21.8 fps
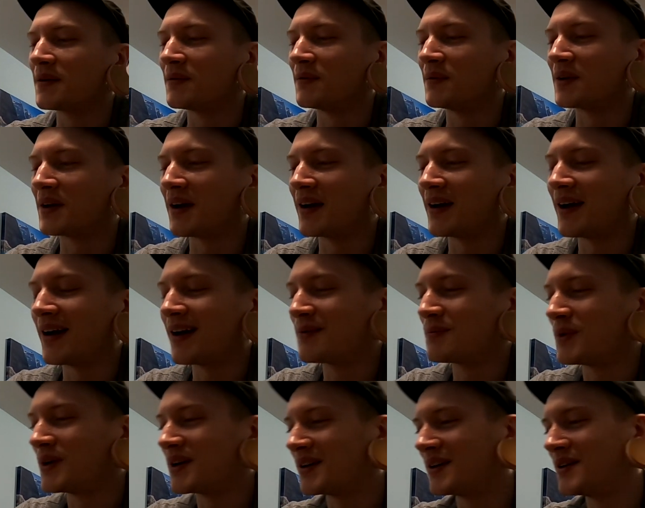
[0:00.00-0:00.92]
When I had
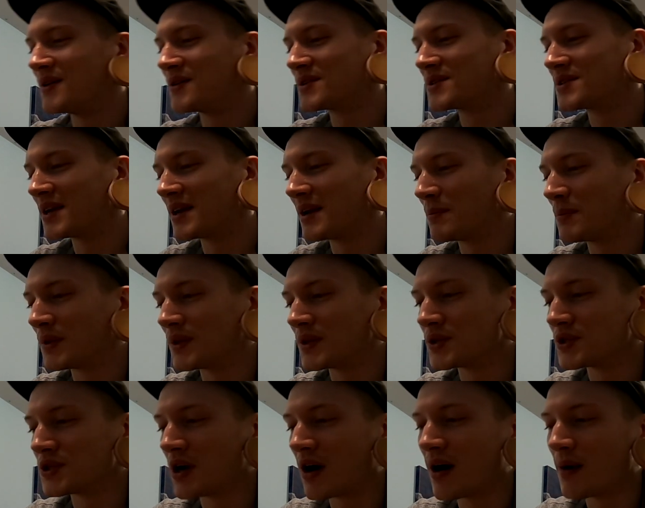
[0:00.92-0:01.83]
my gear set up at
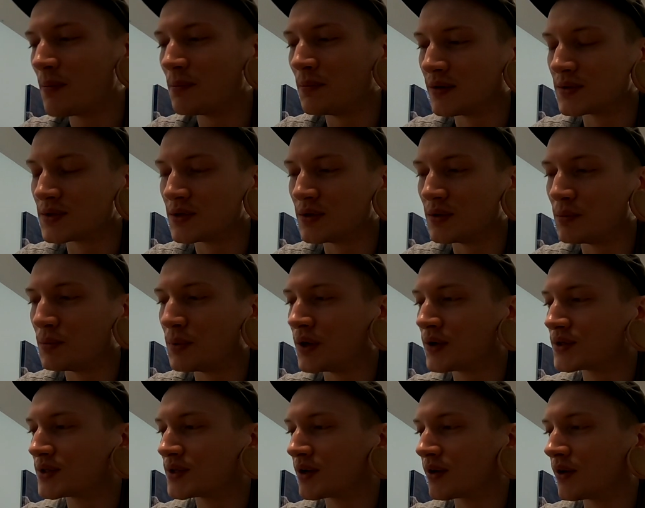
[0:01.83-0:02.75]
the shop, I was doing
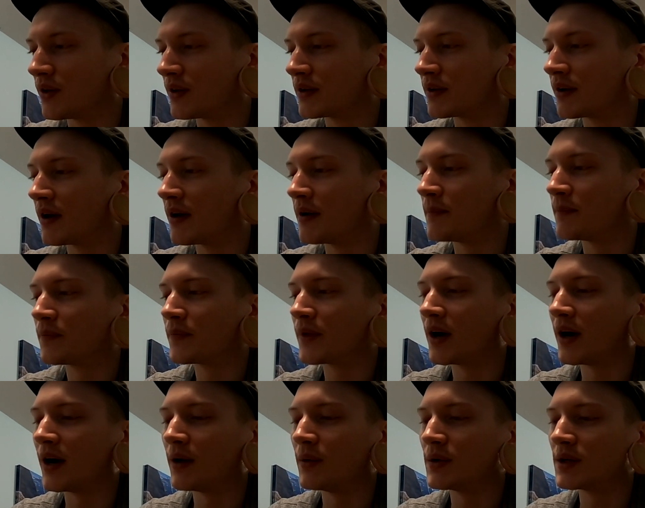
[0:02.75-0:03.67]
piercing all the time.
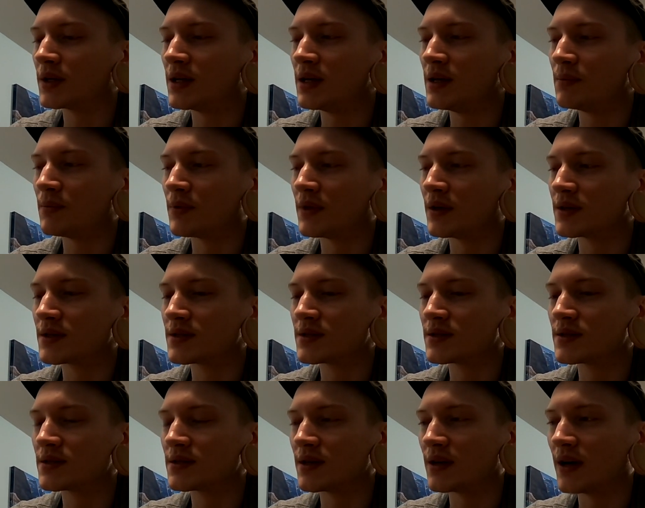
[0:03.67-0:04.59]
I would keep
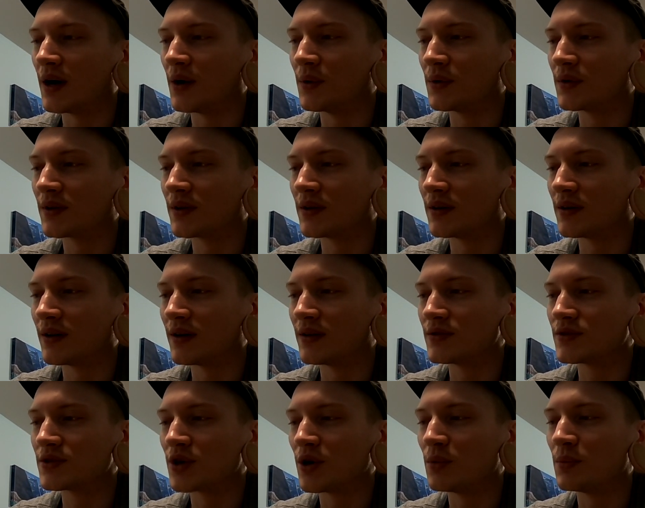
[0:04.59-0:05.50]
this out
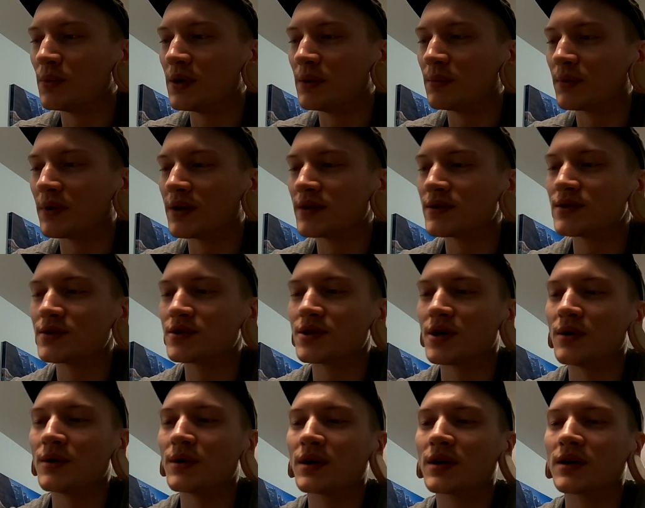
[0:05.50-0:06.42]
and show people as a
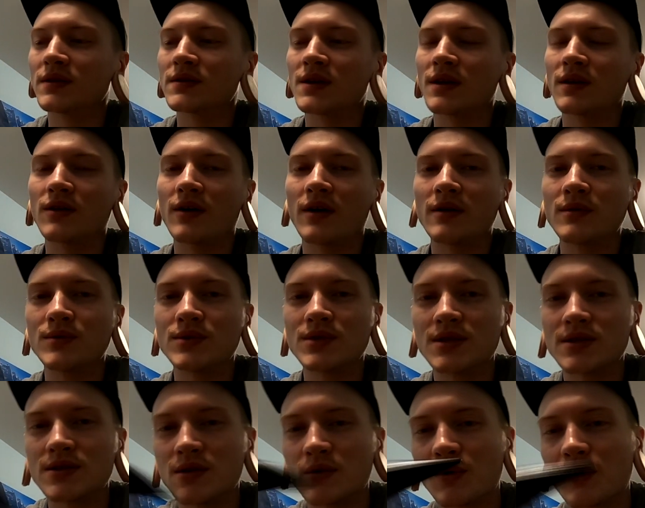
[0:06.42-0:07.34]
joke because I thought it was
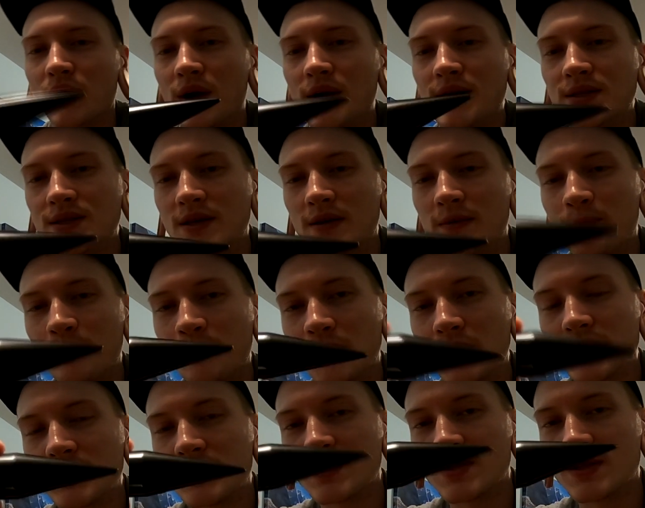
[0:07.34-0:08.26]
just so crazy.
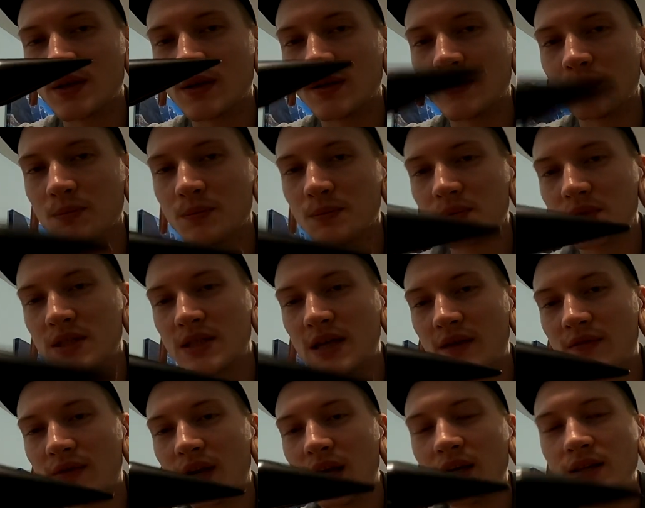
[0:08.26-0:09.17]
This is a
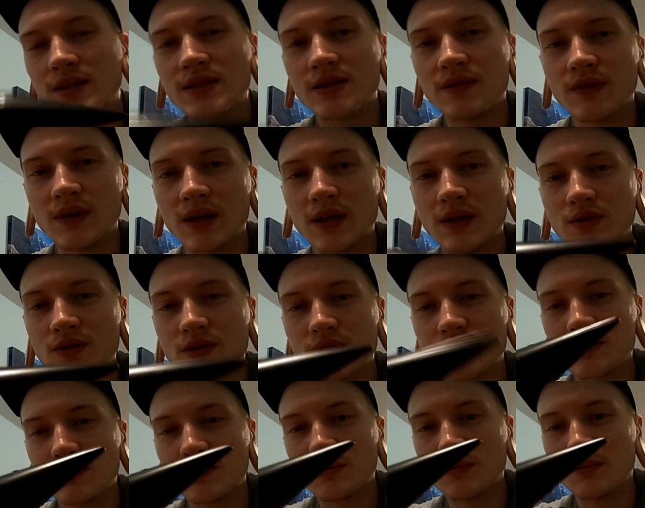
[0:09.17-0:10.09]
7/8 of an
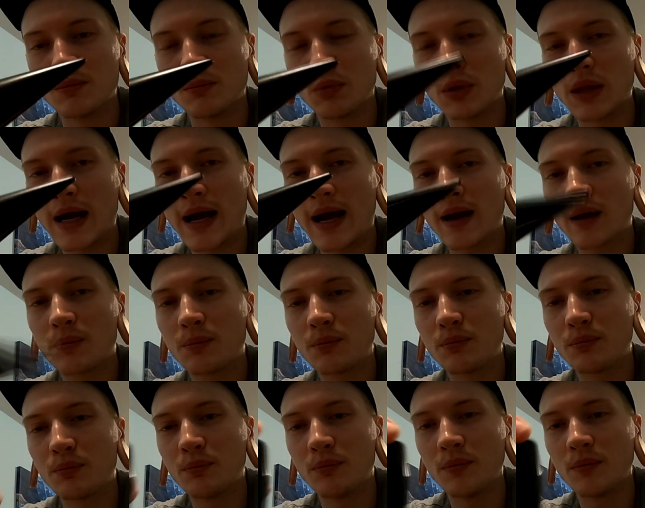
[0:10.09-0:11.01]
inch black
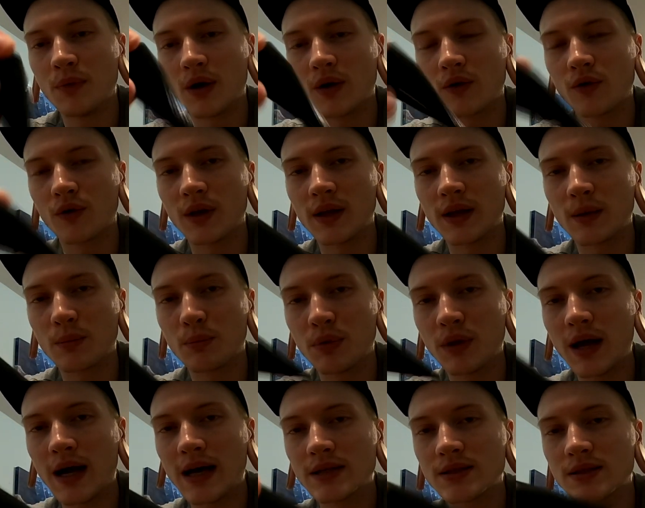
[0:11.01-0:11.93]
acrylic
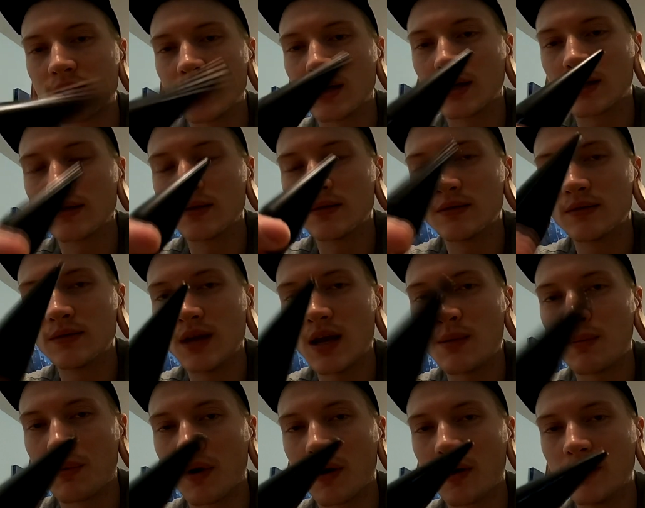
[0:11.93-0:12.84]
plastic
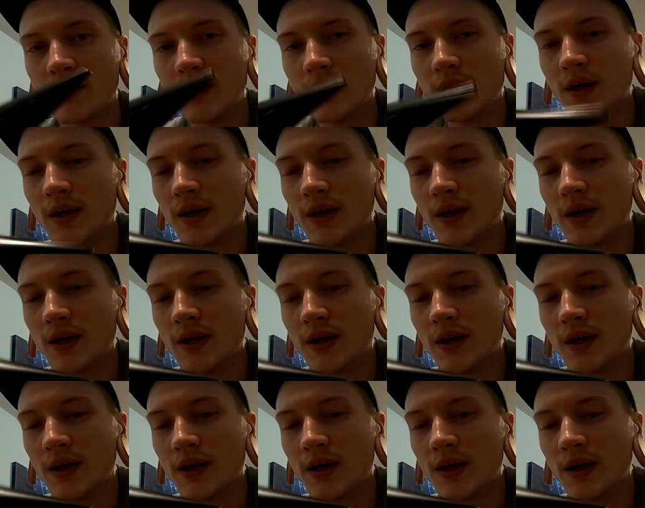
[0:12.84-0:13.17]
taper.